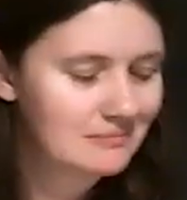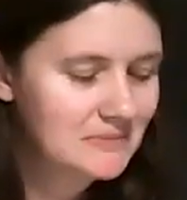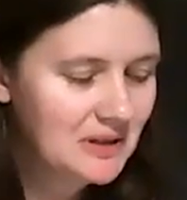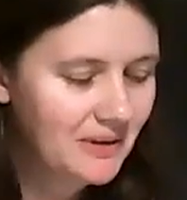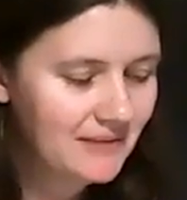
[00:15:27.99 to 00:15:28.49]

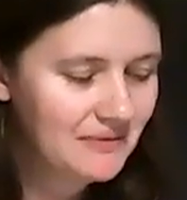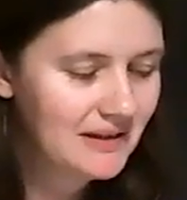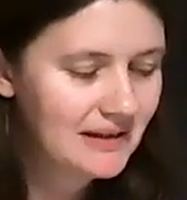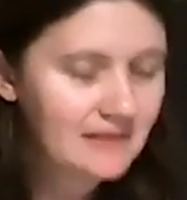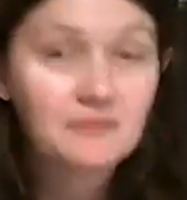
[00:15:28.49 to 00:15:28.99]
So I feel
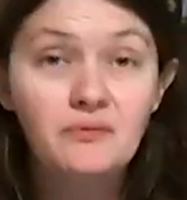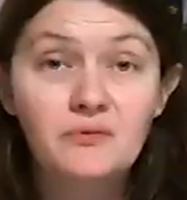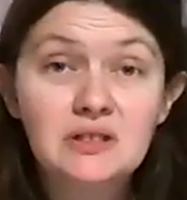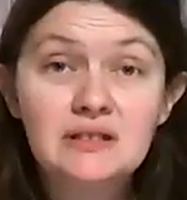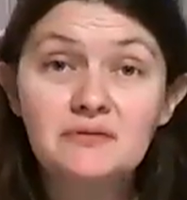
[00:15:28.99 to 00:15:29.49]
like
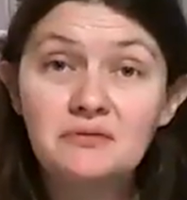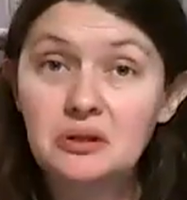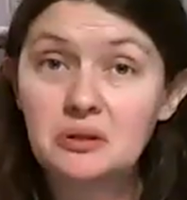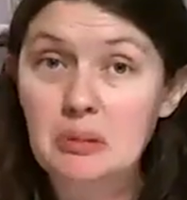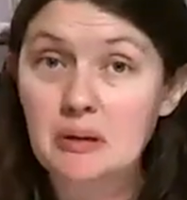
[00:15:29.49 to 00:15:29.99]
just for
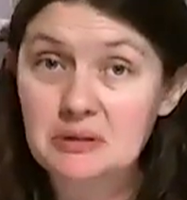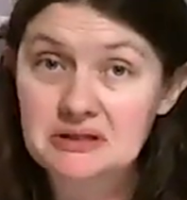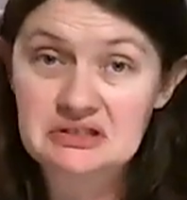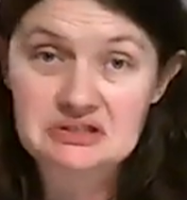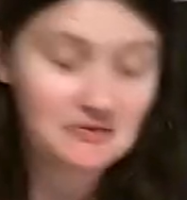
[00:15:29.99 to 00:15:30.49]
the
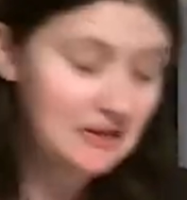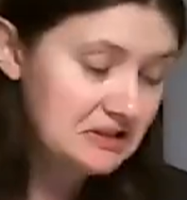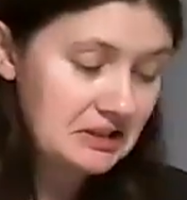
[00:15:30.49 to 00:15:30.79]
purposes of this